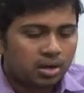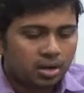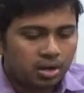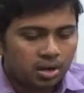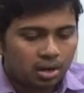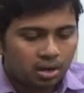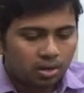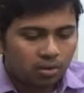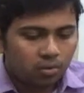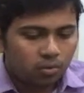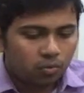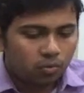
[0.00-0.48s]

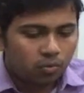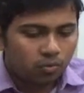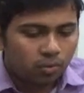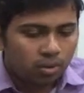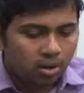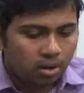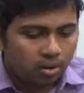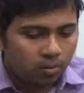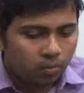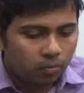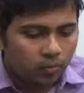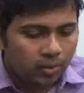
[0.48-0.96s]

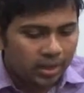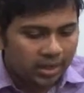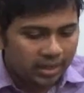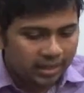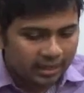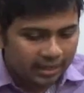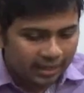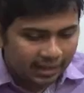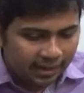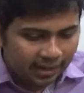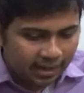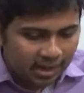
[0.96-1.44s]
Now we
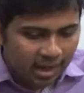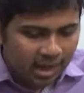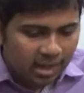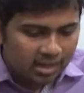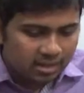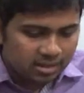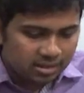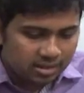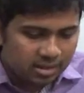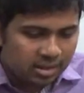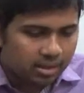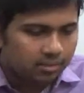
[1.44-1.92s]
did
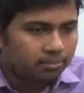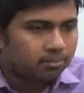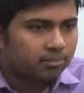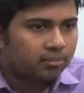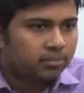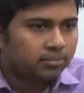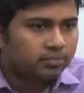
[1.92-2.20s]
ask them,